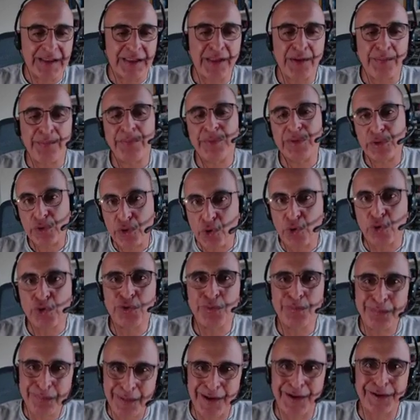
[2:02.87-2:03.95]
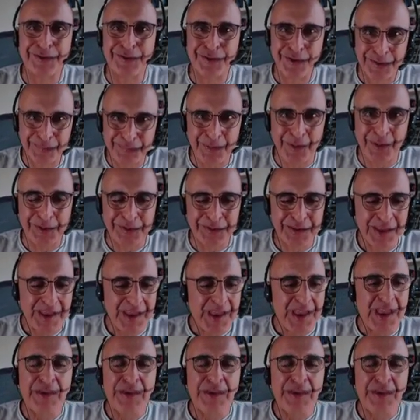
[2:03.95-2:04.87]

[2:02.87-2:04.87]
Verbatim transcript: another good partial point